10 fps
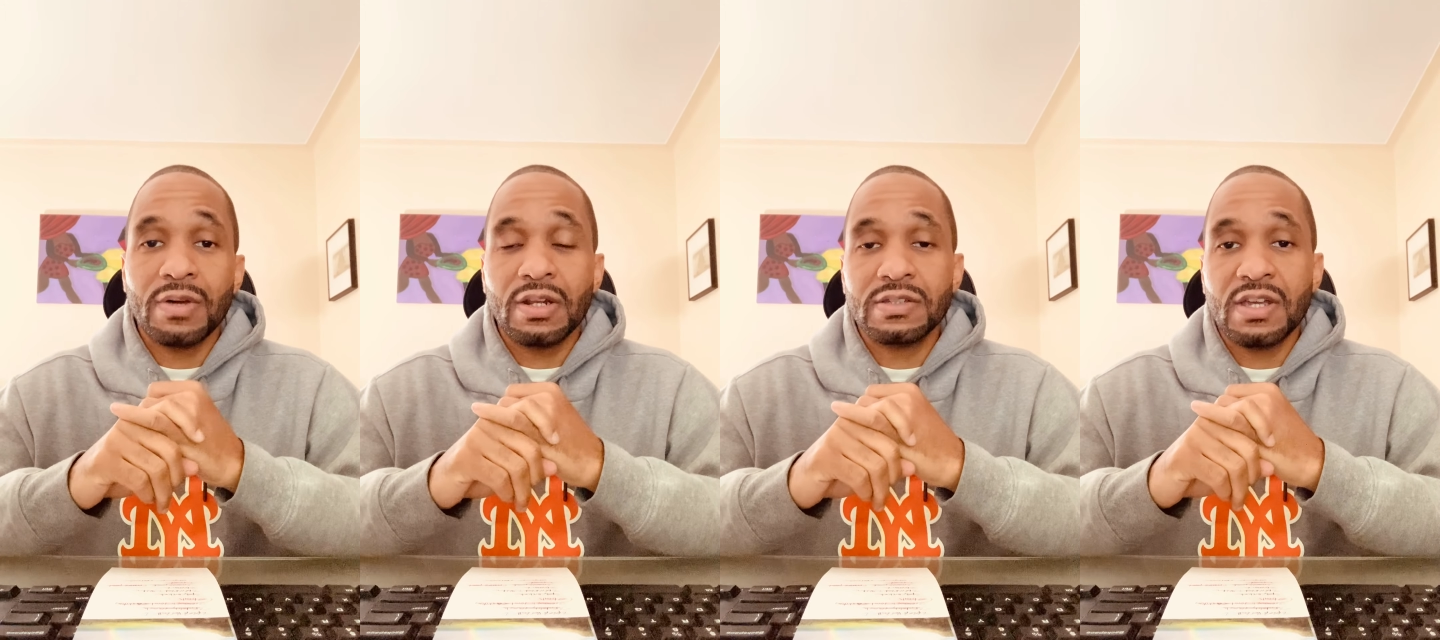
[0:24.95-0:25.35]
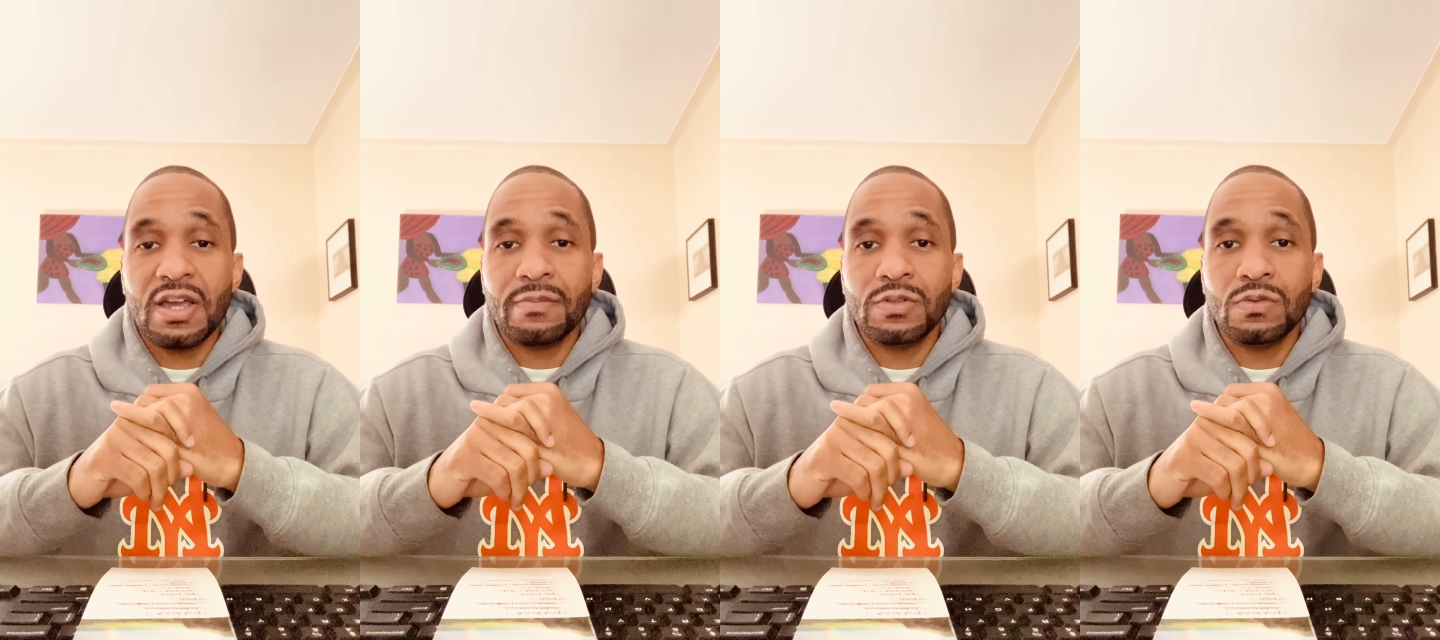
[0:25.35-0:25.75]
by the
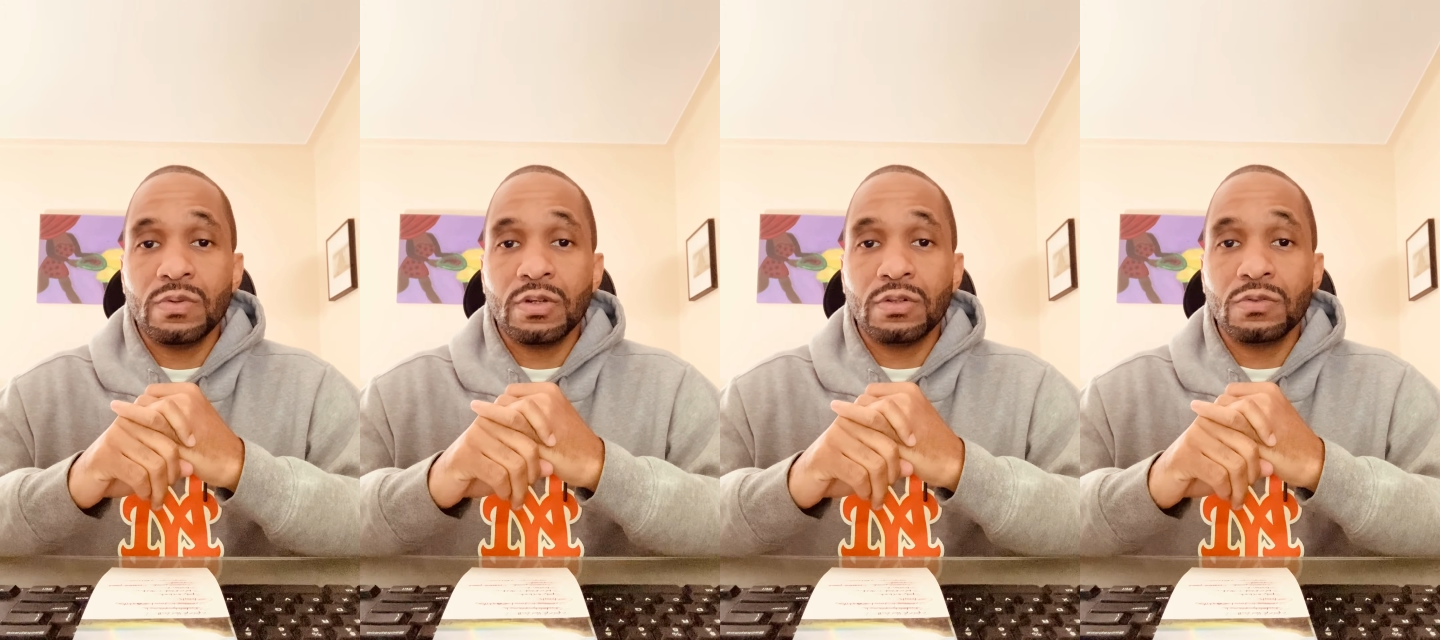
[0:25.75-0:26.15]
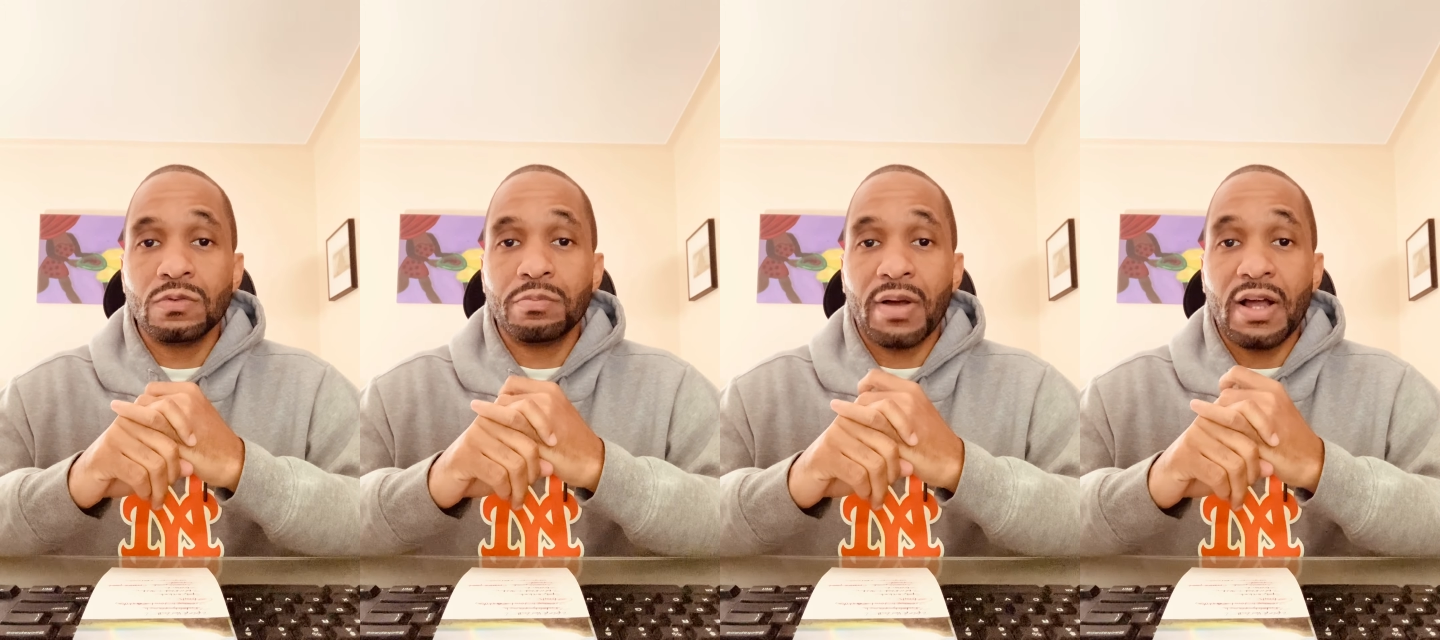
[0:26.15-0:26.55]
time you
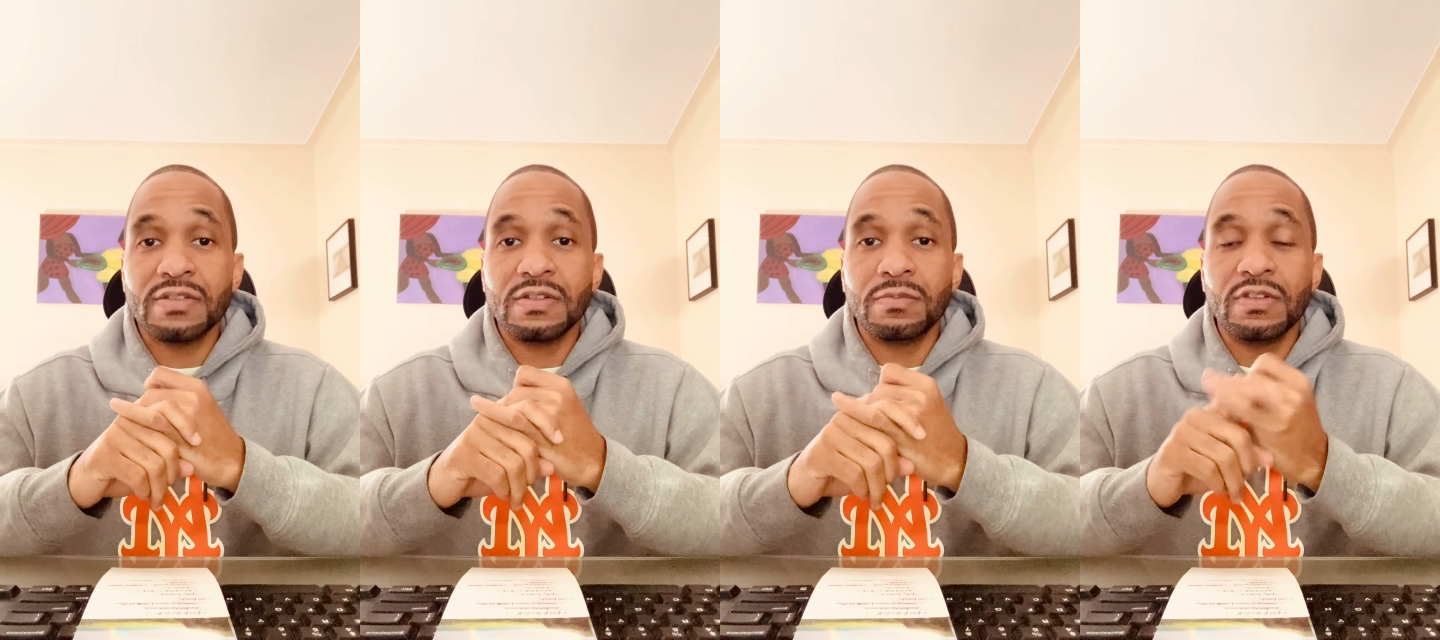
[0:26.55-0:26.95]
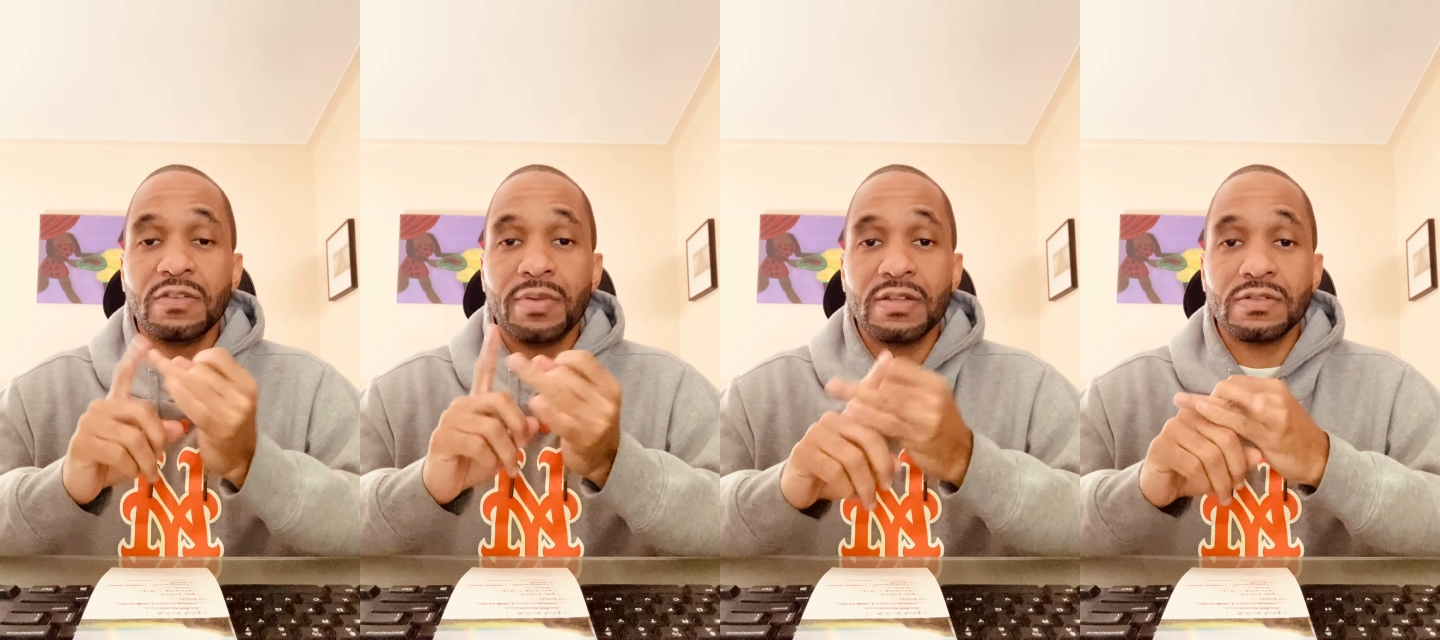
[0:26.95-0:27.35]
include
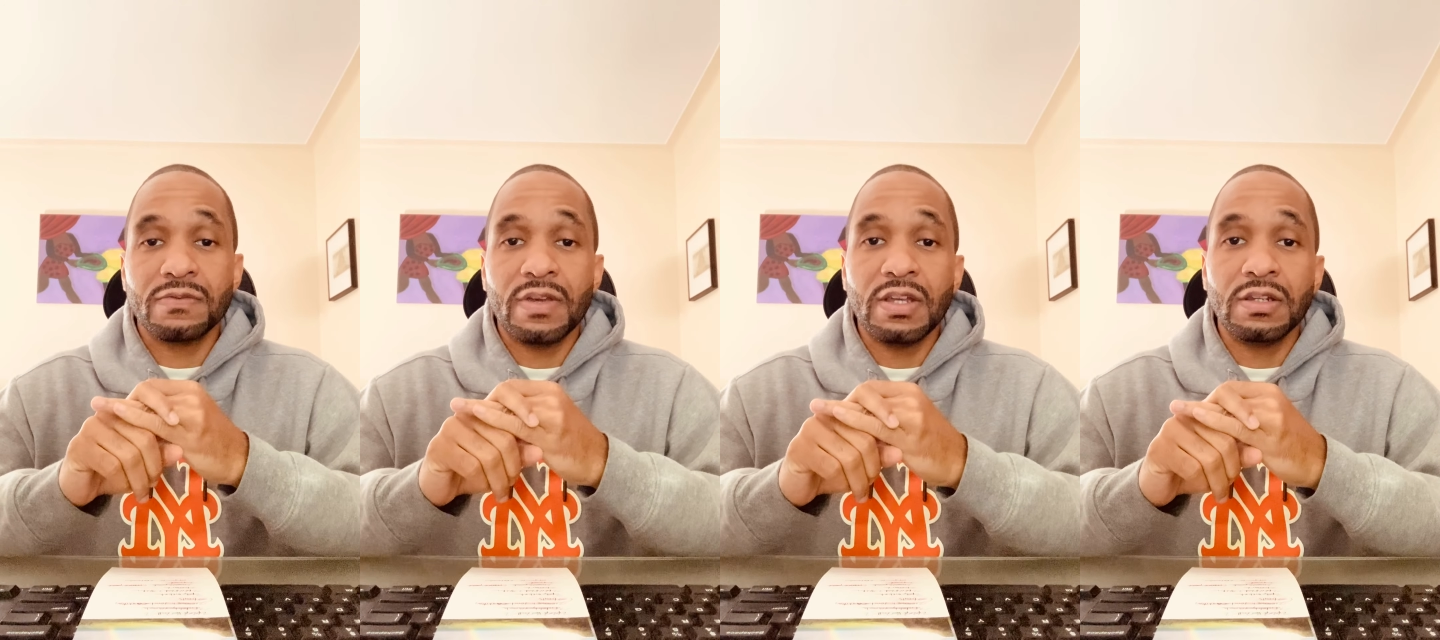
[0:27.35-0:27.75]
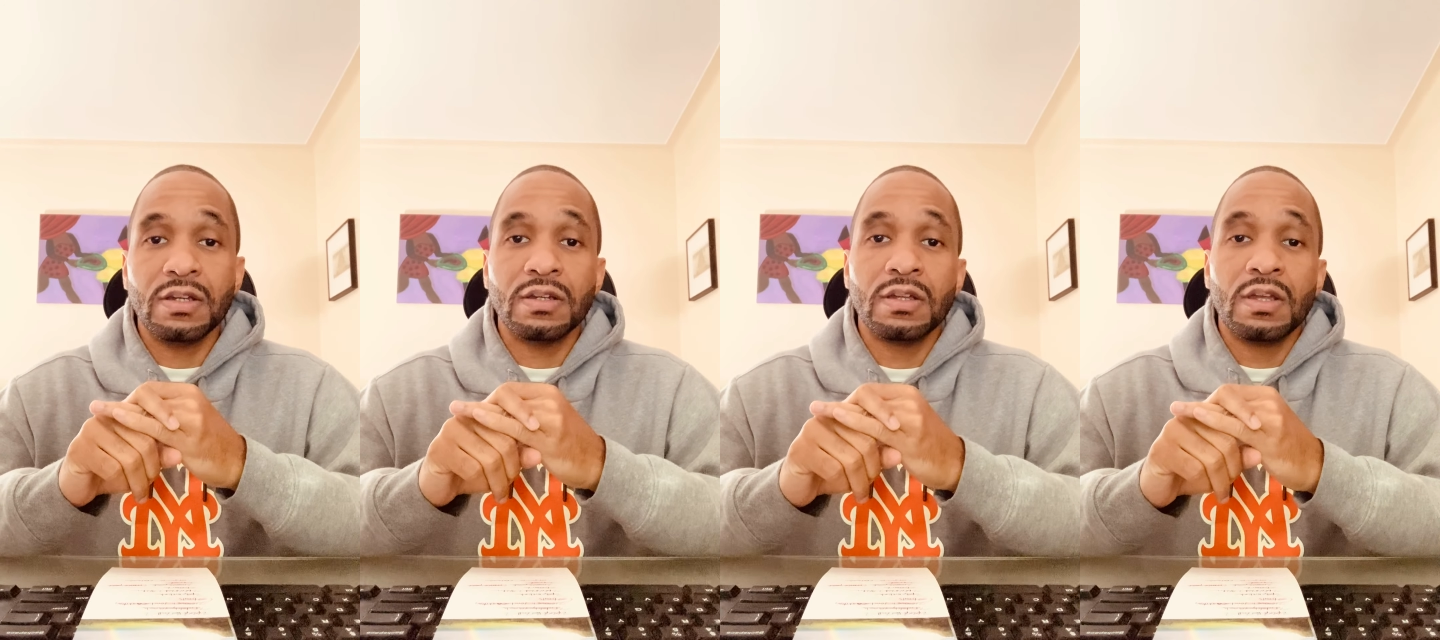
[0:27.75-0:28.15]
possibly Pennsylvania,